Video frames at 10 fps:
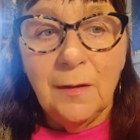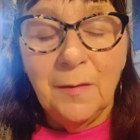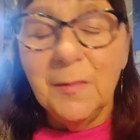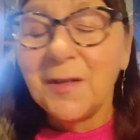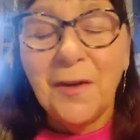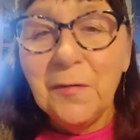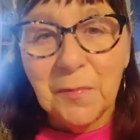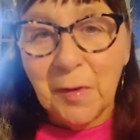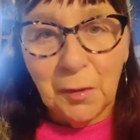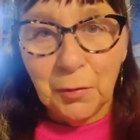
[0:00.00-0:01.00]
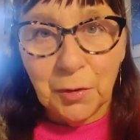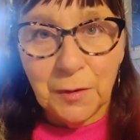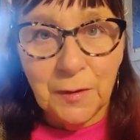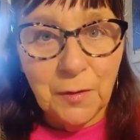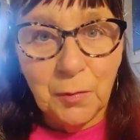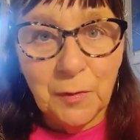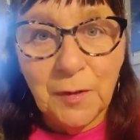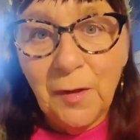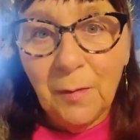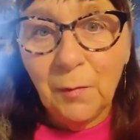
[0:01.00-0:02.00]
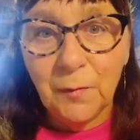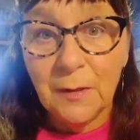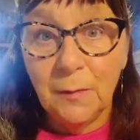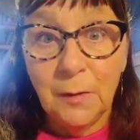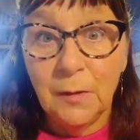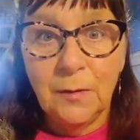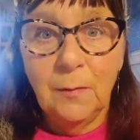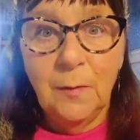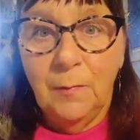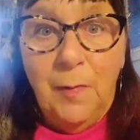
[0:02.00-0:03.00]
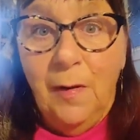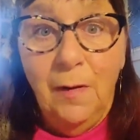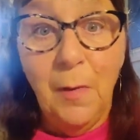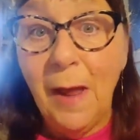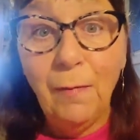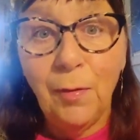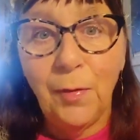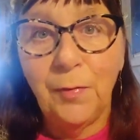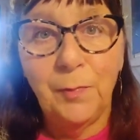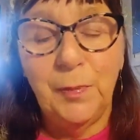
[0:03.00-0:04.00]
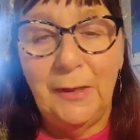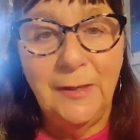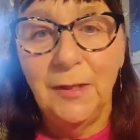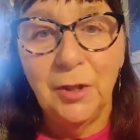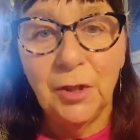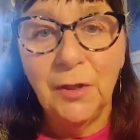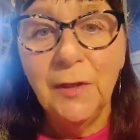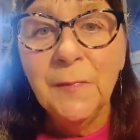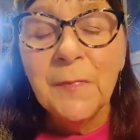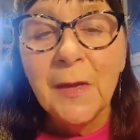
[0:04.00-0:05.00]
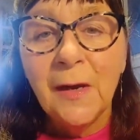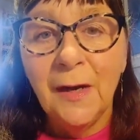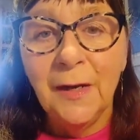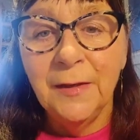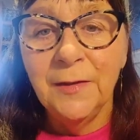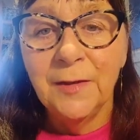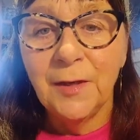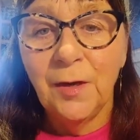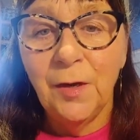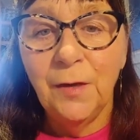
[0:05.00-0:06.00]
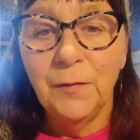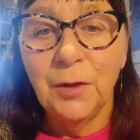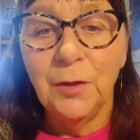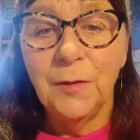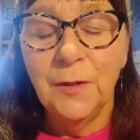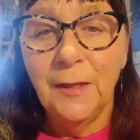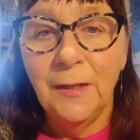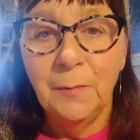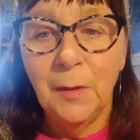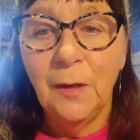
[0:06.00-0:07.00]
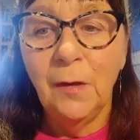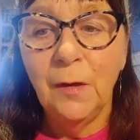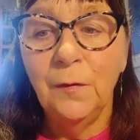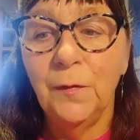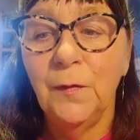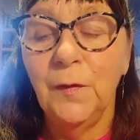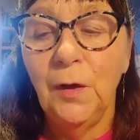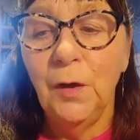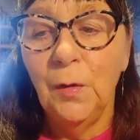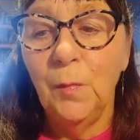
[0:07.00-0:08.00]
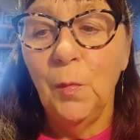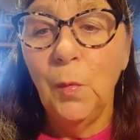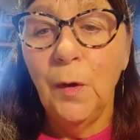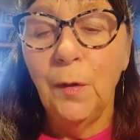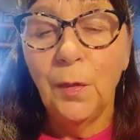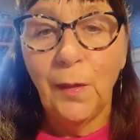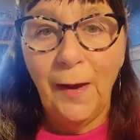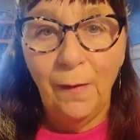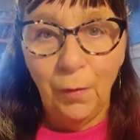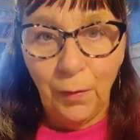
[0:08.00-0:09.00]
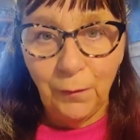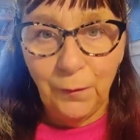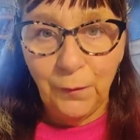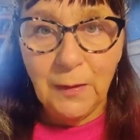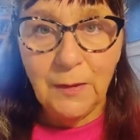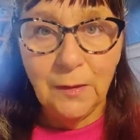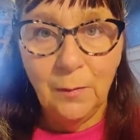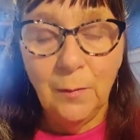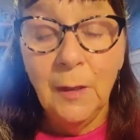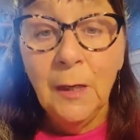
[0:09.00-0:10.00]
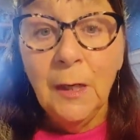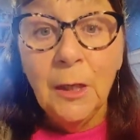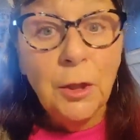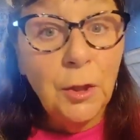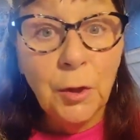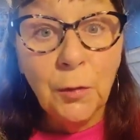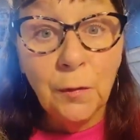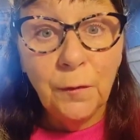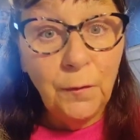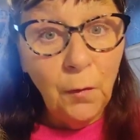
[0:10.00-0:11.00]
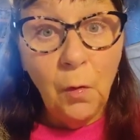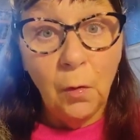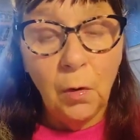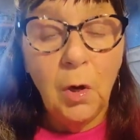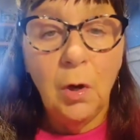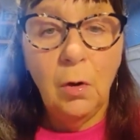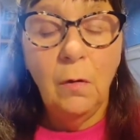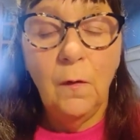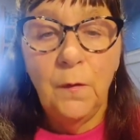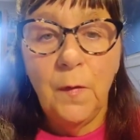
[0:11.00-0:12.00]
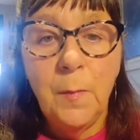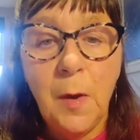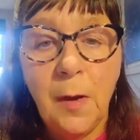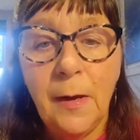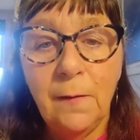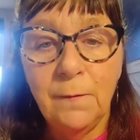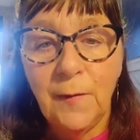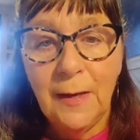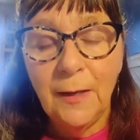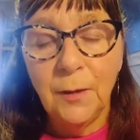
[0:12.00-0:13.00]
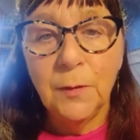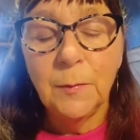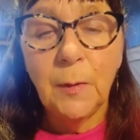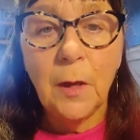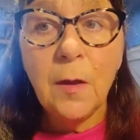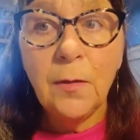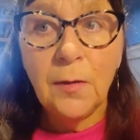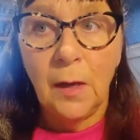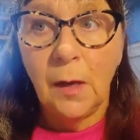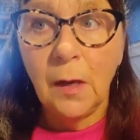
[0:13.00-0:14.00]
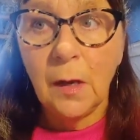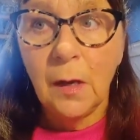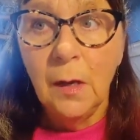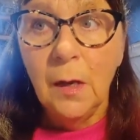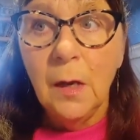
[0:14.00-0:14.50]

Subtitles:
It's kind of in my consciousness all the time, obviously, because I'm a health practitioner, and I have chosen to lead my life with health freedom to the fore of my values. But I think